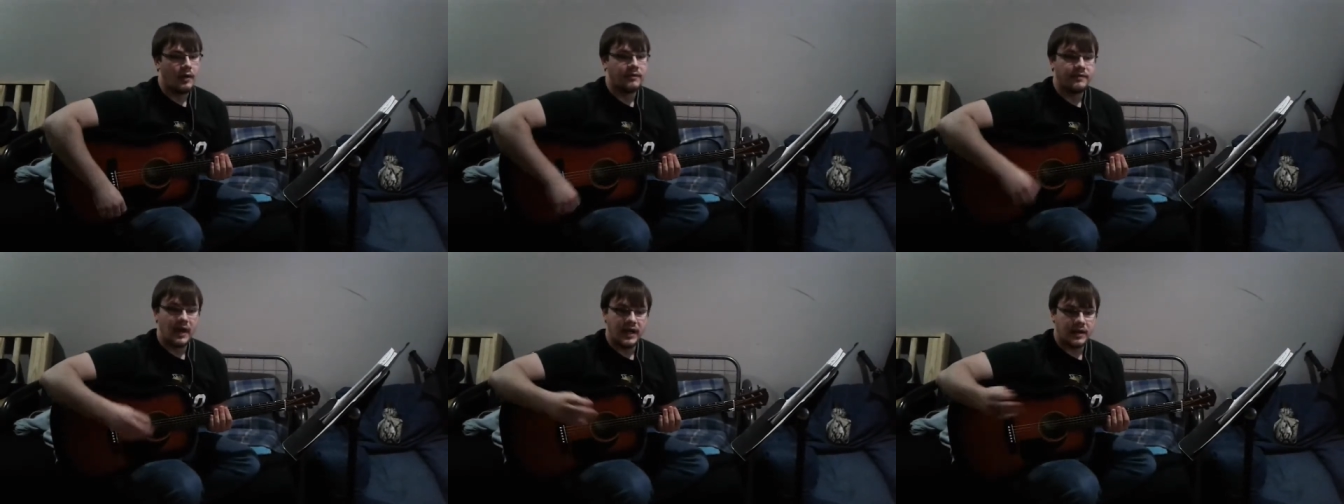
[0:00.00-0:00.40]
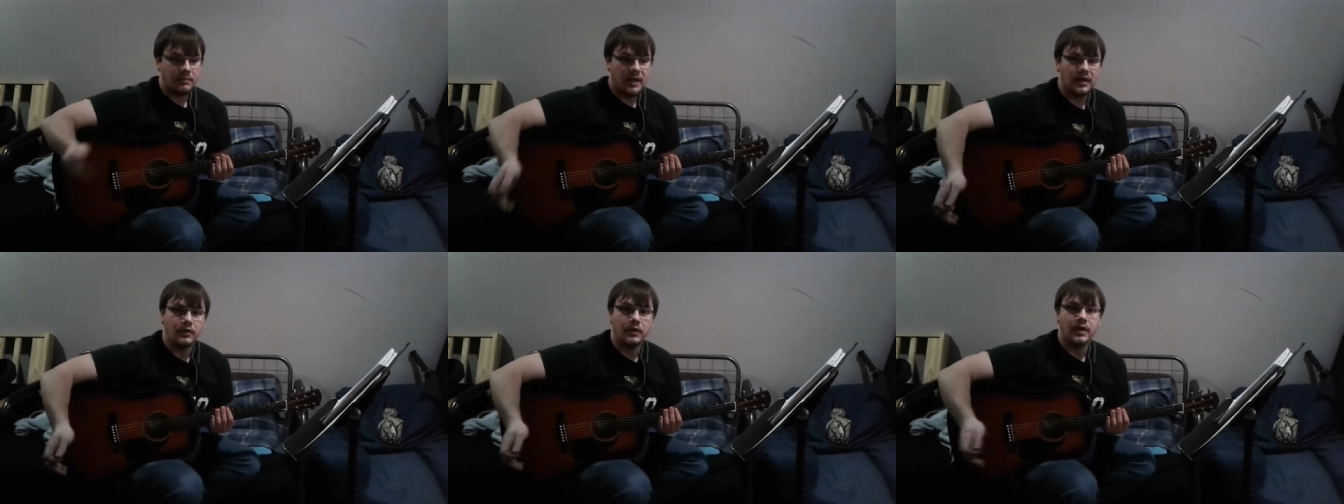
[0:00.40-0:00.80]
fighting
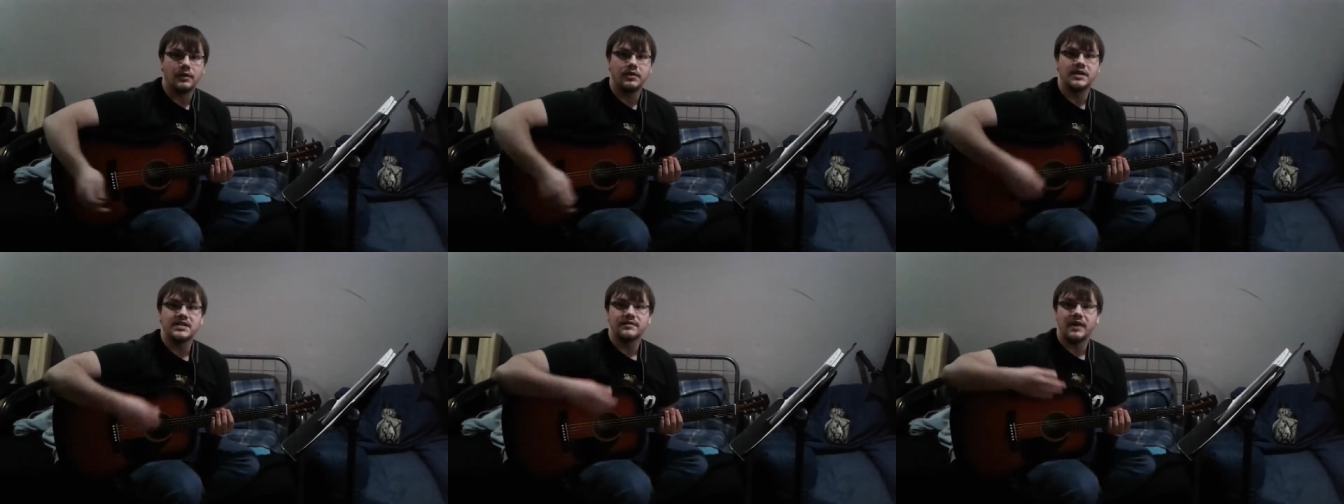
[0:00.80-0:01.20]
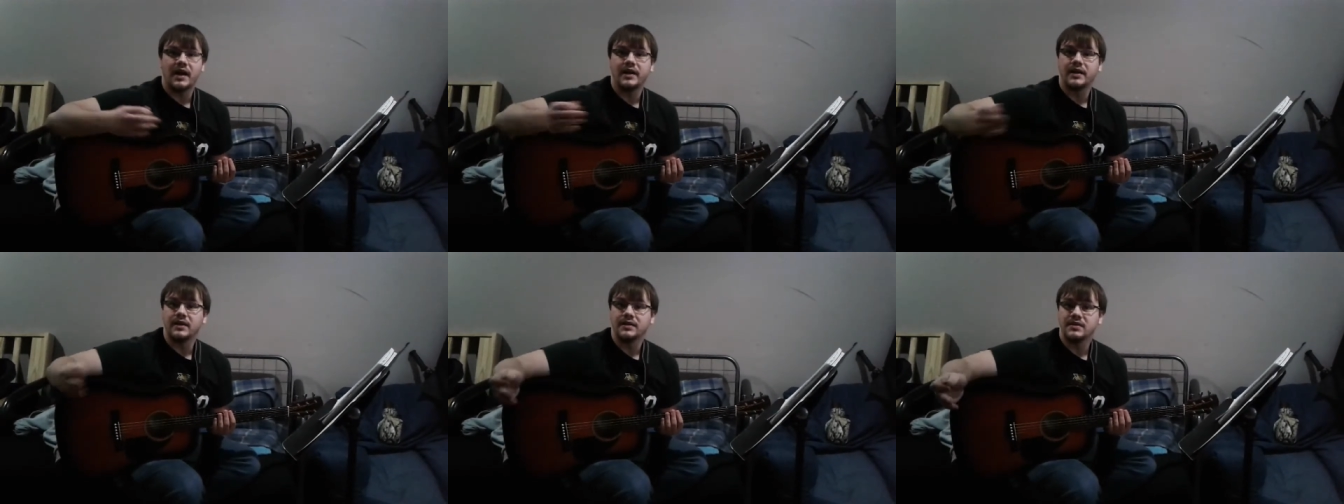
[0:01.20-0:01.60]
mental illness,
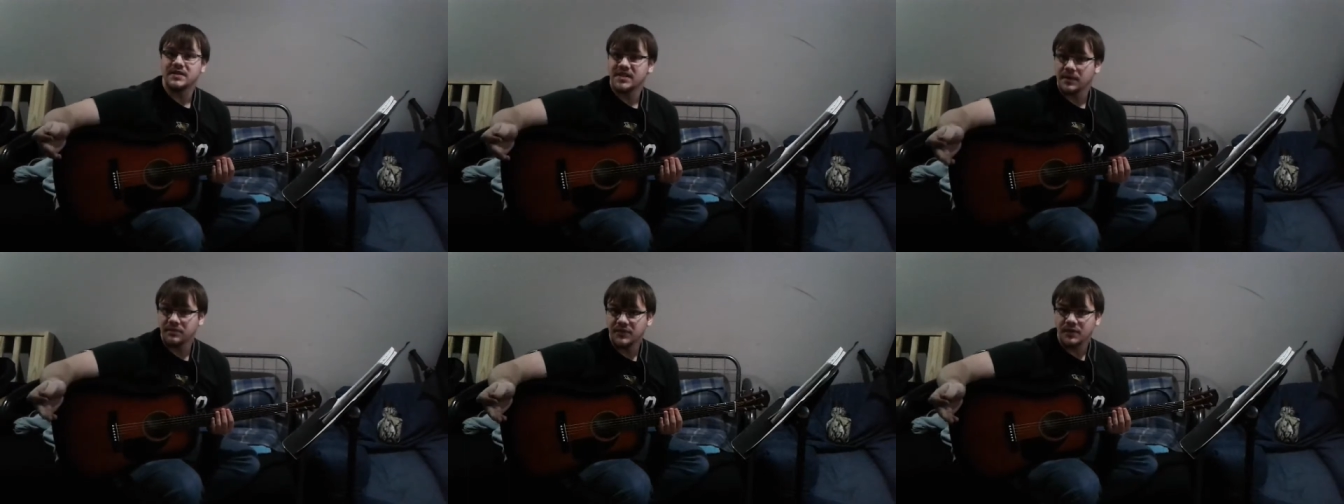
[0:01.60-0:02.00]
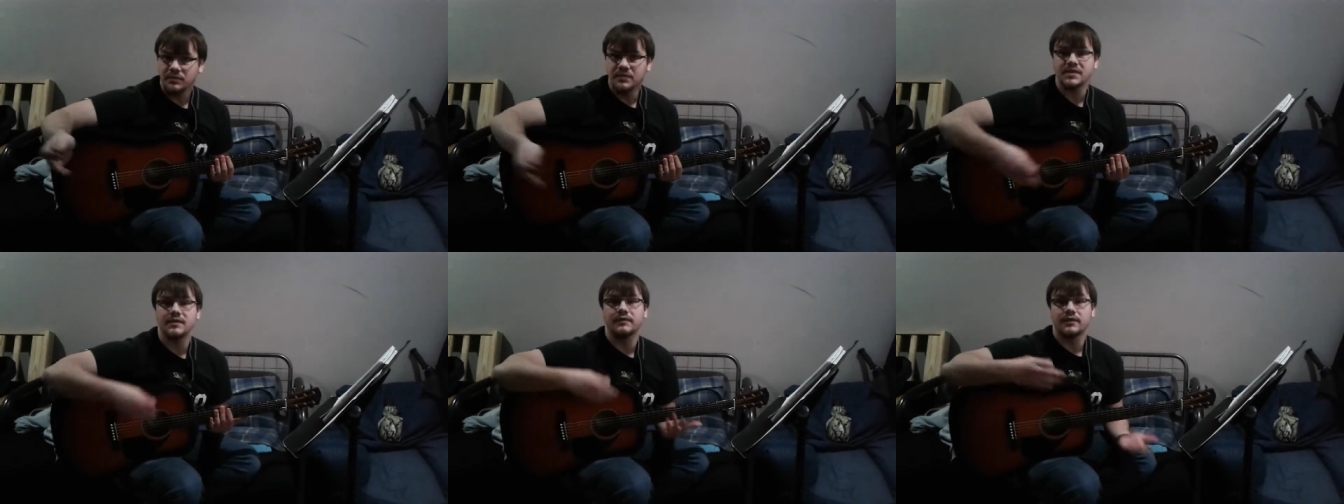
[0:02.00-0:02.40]
fighting
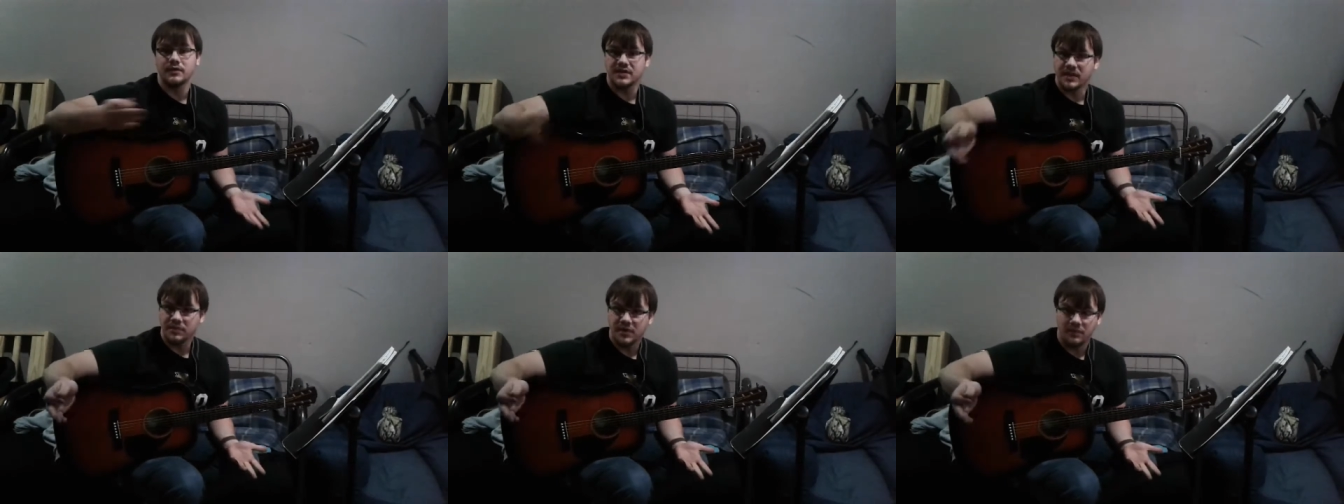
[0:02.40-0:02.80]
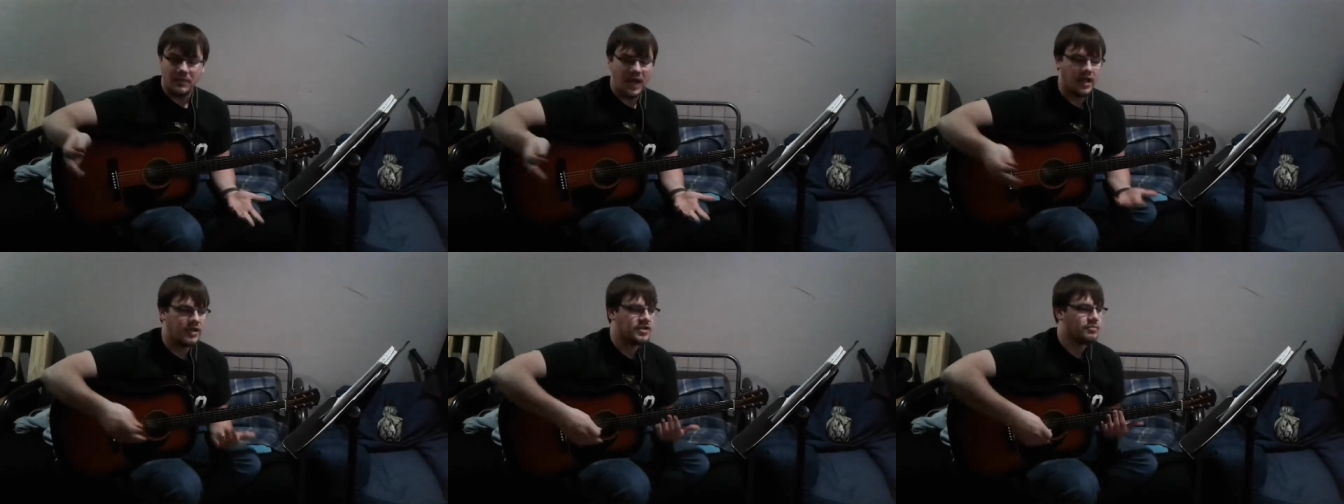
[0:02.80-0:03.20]
symptoms for symptom
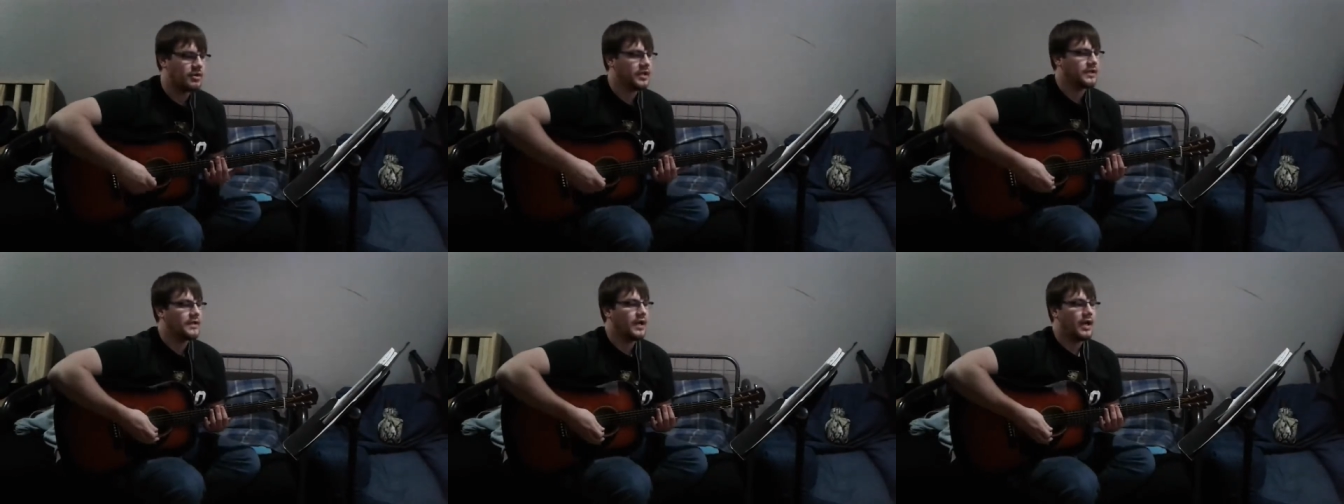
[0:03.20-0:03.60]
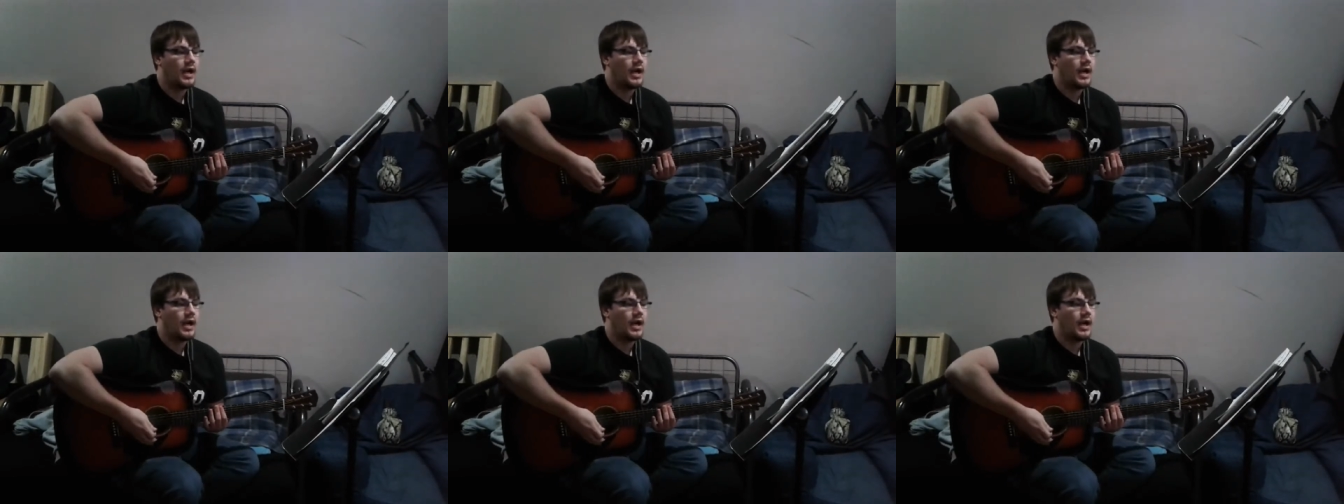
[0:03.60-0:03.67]
management,